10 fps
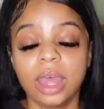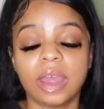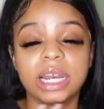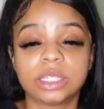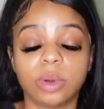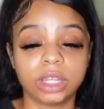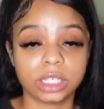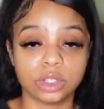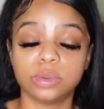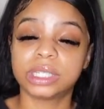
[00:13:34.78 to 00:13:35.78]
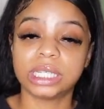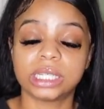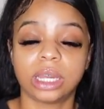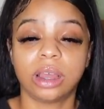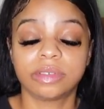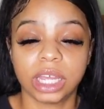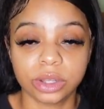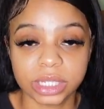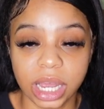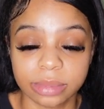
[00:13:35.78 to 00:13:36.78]
That is what this new season of
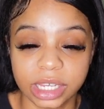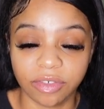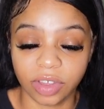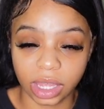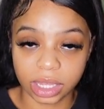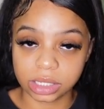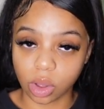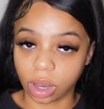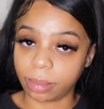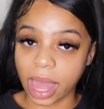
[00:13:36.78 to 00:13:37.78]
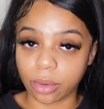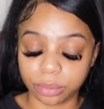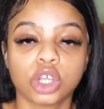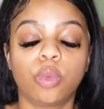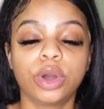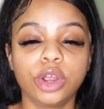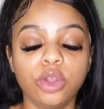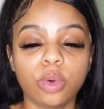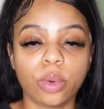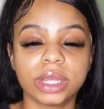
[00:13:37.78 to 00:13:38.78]
Taylor Time T V is all about. So what are
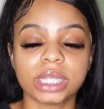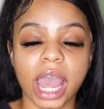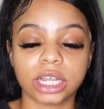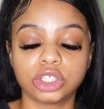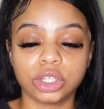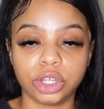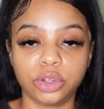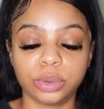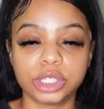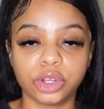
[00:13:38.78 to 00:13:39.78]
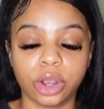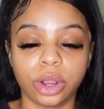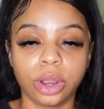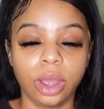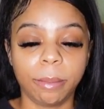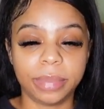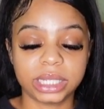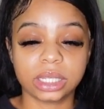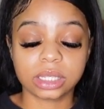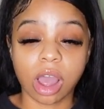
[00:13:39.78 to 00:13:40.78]
you going to actually use your
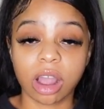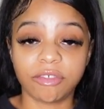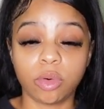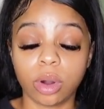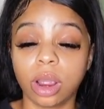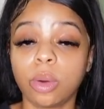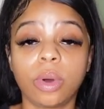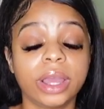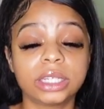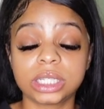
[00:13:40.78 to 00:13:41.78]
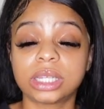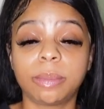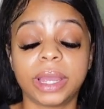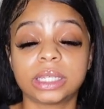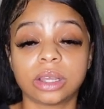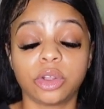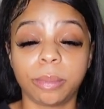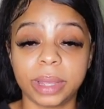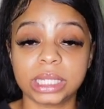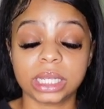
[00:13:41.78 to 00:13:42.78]
business card for? Well, it just depends on your
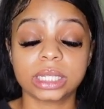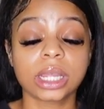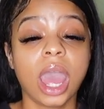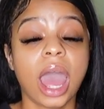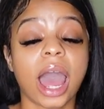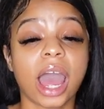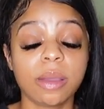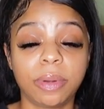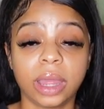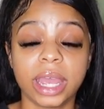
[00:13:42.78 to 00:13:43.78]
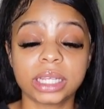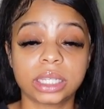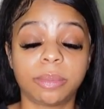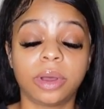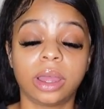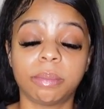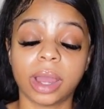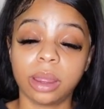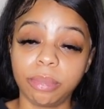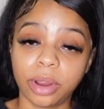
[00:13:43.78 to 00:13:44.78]
business. I plan to put
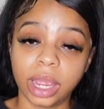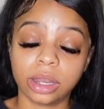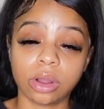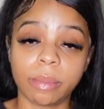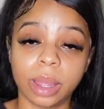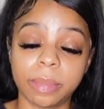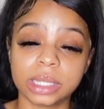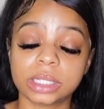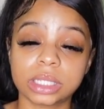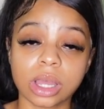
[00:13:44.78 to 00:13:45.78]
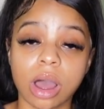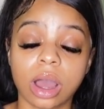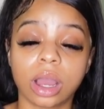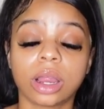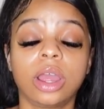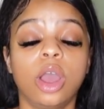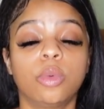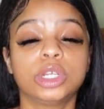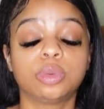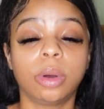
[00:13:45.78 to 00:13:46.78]
my brand on my business card,
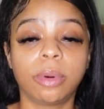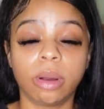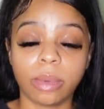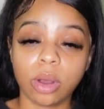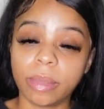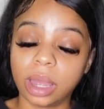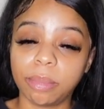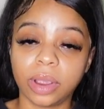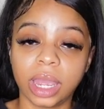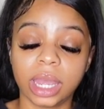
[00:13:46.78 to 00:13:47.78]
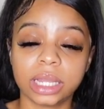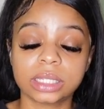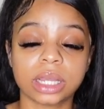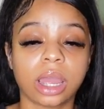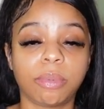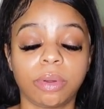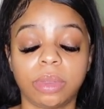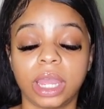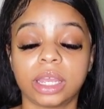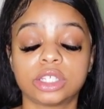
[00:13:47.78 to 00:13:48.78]
which will promote my brands. I
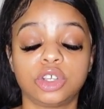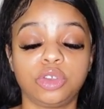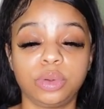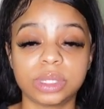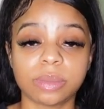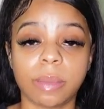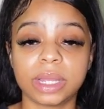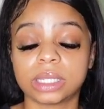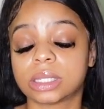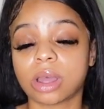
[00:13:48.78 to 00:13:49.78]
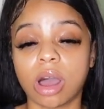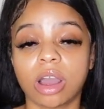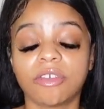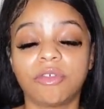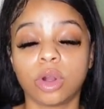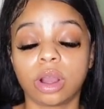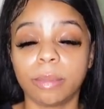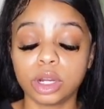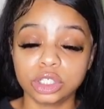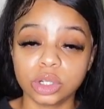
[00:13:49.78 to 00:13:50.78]
plan to use my business card for
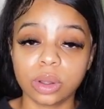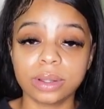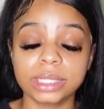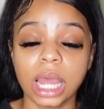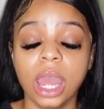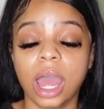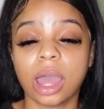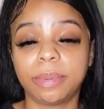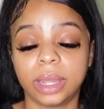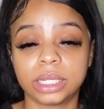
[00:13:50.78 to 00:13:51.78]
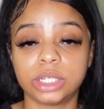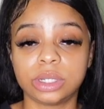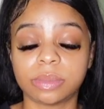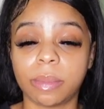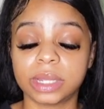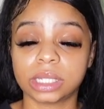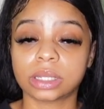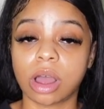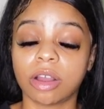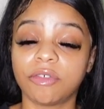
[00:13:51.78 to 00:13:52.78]
commercials. I plan to use my business
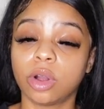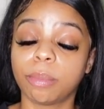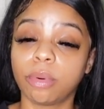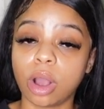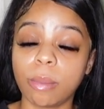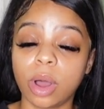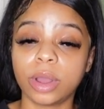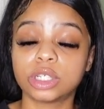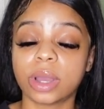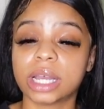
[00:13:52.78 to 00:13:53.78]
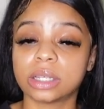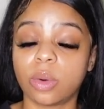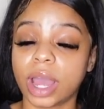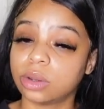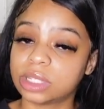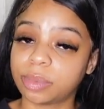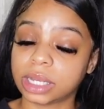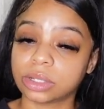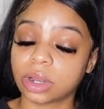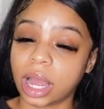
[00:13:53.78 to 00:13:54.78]
card for promo. As you guys know, I do
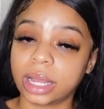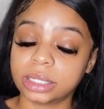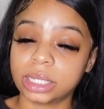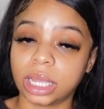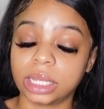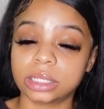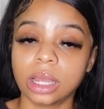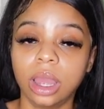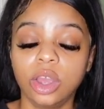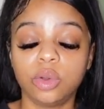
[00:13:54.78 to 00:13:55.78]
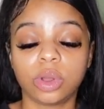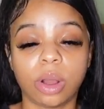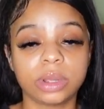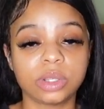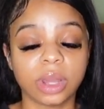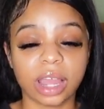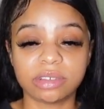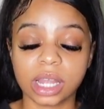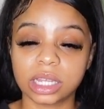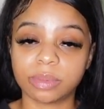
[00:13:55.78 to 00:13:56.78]
sponsored content. You can always do
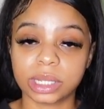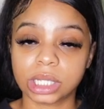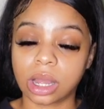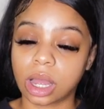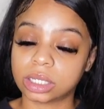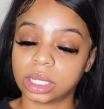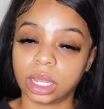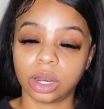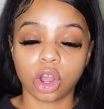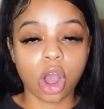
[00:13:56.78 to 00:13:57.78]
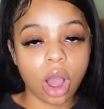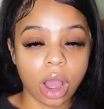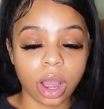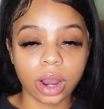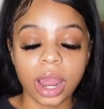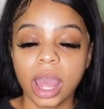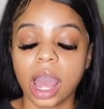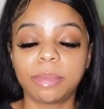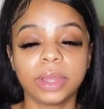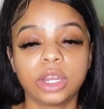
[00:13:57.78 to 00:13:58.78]
lifestyle sponsored content in a car.
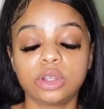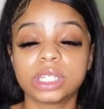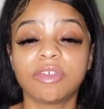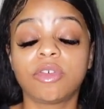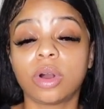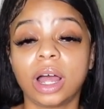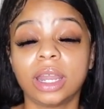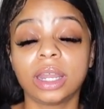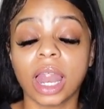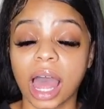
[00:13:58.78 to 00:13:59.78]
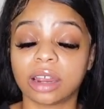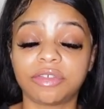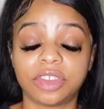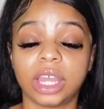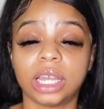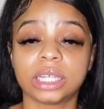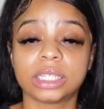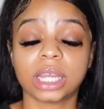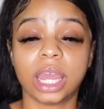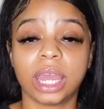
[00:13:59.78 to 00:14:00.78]
I plan to use it for a lot of
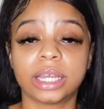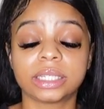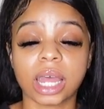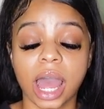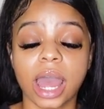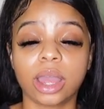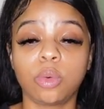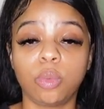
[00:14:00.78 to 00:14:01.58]
things, and I